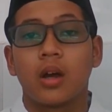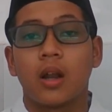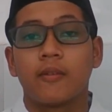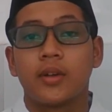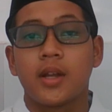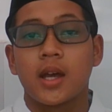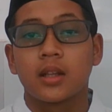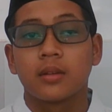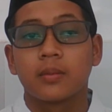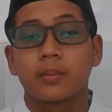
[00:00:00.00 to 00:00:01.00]
And after
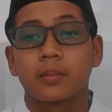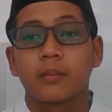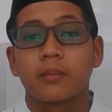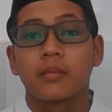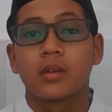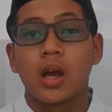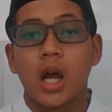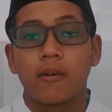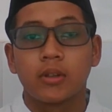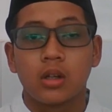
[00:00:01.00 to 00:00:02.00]
that,
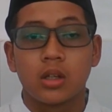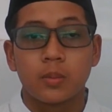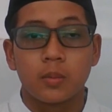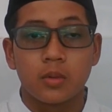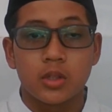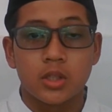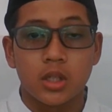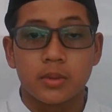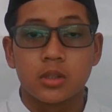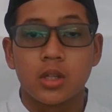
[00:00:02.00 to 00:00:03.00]
after the
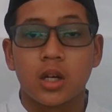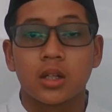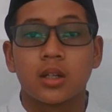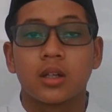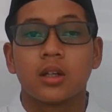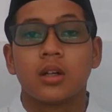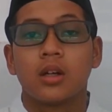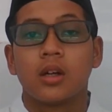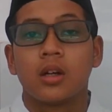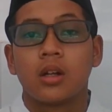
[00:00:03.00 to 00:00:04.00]
ship's done,
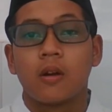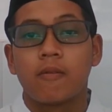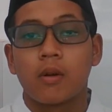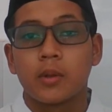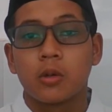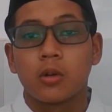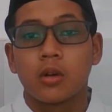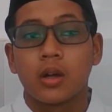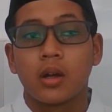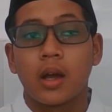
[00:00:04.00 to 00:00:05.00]
Prophet Noah
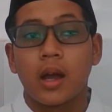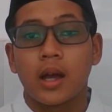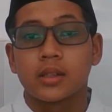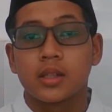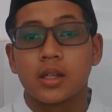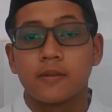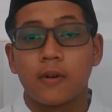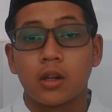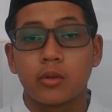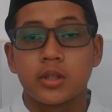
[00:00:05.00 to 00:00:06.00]
asked his
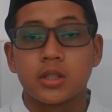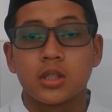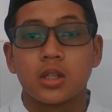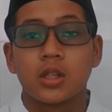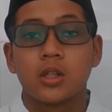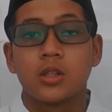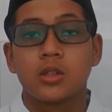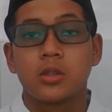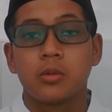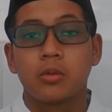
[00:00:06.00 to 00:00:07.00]
followers
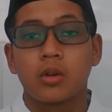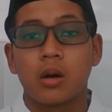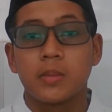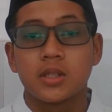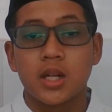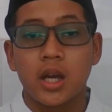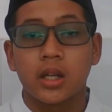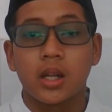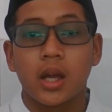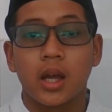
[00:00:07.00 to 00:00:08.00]
to come
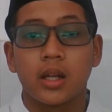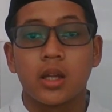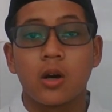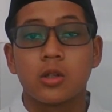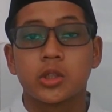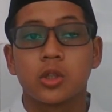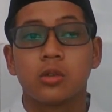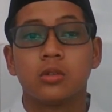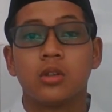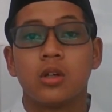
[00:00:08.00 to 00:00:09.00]
inside, and he
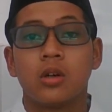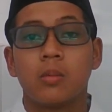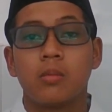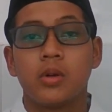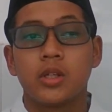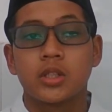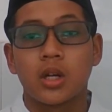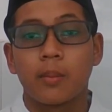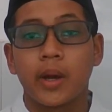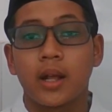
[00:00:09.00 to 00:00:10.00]
also brings
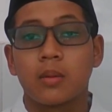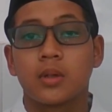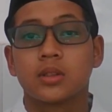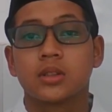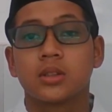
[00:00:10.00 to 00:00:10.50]
some animals,